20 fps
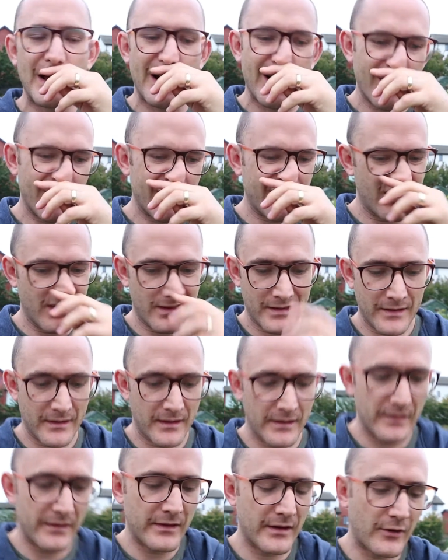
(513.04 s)
Now,
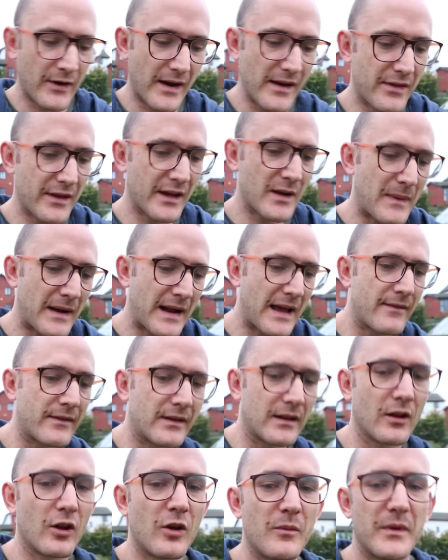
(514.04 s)
the great thing about
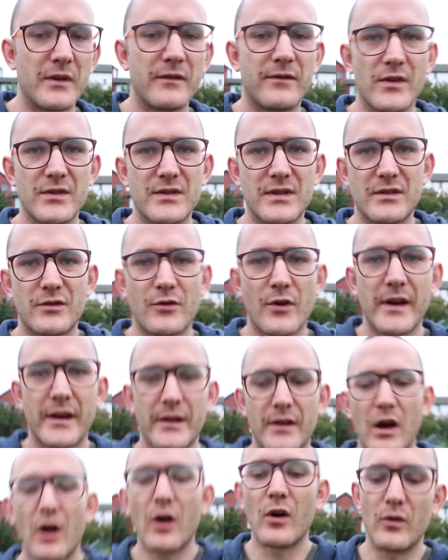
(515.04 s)
having an allotment versus growing
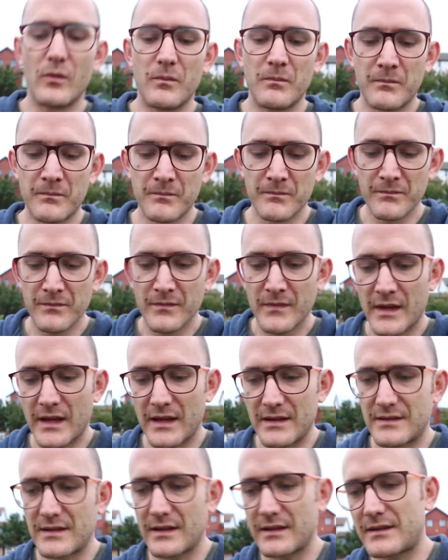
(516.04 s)
at home
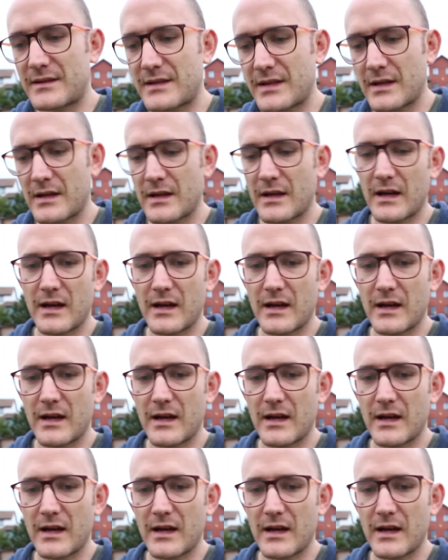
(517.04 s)
is that